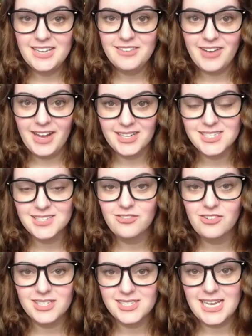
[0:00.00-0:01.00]
effects of
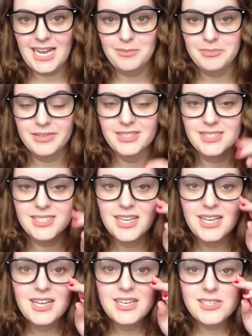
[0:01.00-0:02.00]
what has happened.
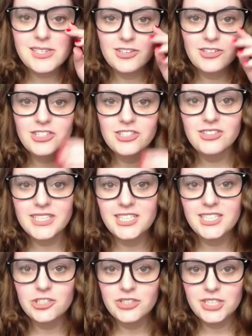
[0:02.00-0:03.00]
So you're
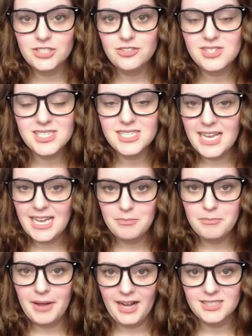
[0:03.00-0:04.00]
looking to reduce the
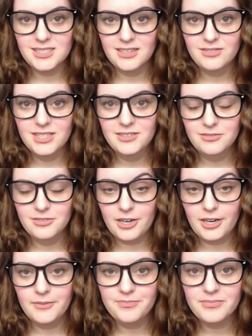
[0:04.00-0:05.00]
impact of it,
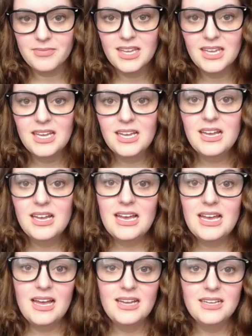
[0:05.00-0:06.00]
right?
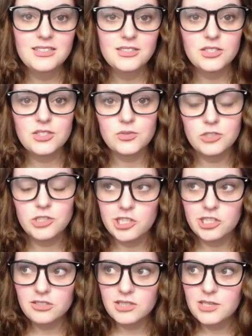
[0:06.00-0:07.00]
And
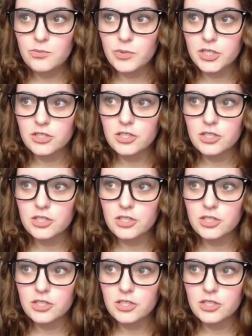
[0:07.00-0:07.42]
generally, when you're